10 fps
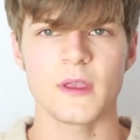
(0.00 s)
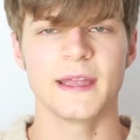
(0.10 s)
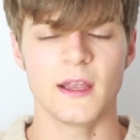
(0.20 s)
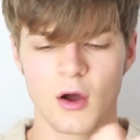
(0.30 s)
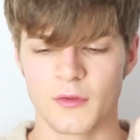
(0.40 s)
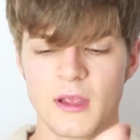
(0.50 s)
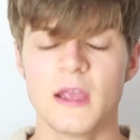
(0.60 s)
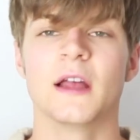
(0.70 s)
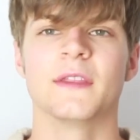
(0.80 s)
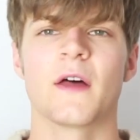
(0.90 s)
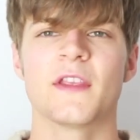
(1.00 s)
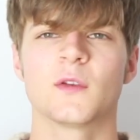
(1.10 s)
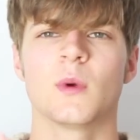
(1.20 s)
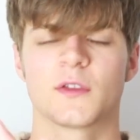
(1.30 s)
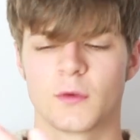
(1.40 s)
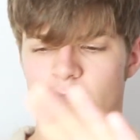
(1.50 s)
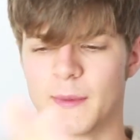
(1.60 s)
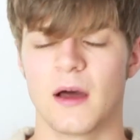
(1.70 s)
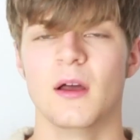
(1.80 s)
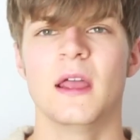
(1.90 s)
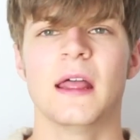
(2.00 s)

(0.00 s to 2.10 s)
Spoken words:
get it on. Now, this is what I was talking about.